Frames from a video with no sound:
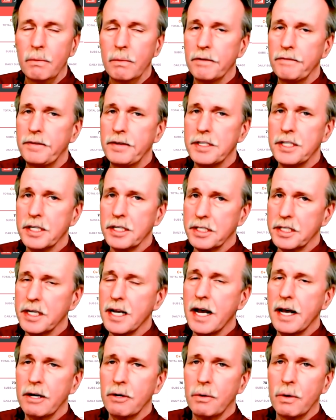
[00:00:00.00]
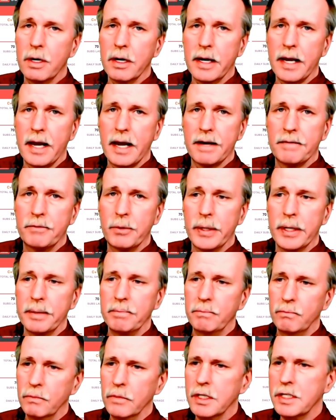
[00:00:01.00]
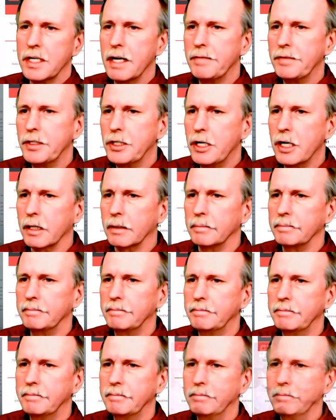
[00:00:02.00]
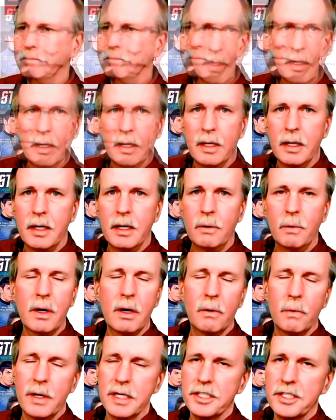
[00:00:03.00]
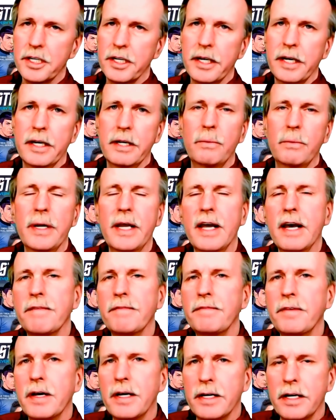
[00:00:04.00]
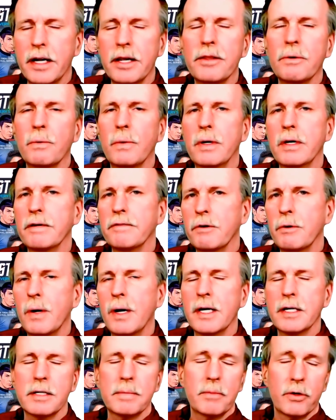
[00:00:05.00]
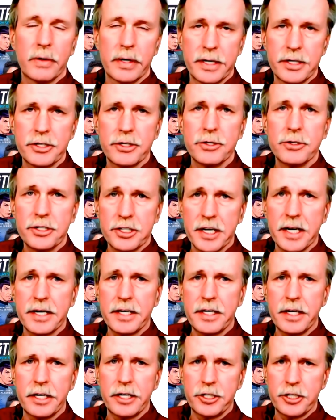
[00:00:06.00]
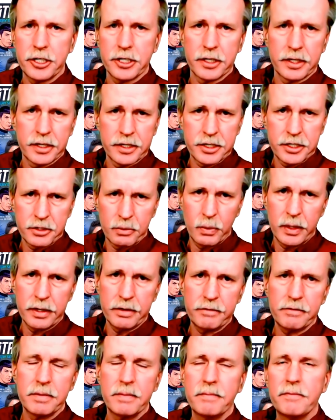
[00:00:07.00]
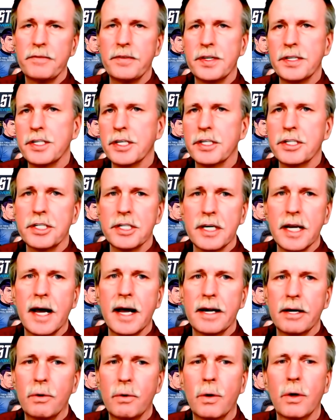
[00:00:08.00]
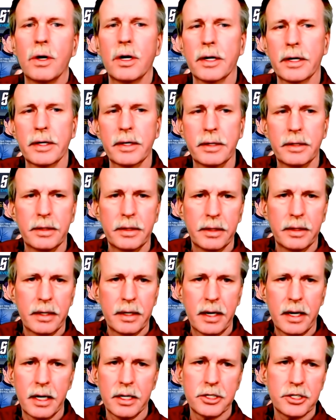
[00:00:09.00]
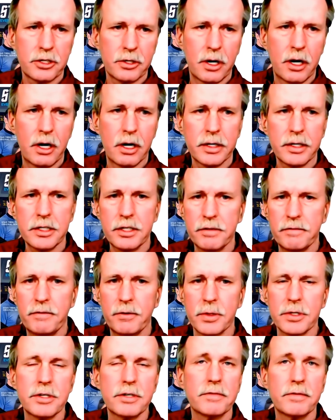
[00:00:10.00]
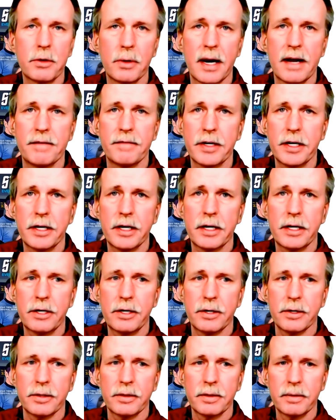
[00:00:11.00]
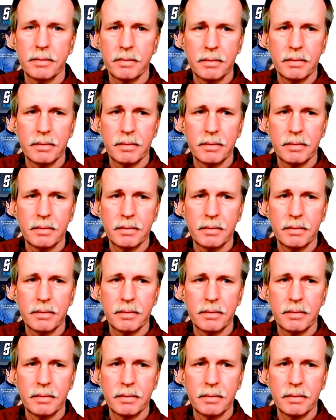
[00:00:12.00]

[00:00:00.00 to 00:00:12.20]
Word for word: Well, physics.org, have we? Let's have a look. Well, once again, we have another one of Quantum Eraser's citation, this one from physics.org. How strong is the force of gravity on Earth?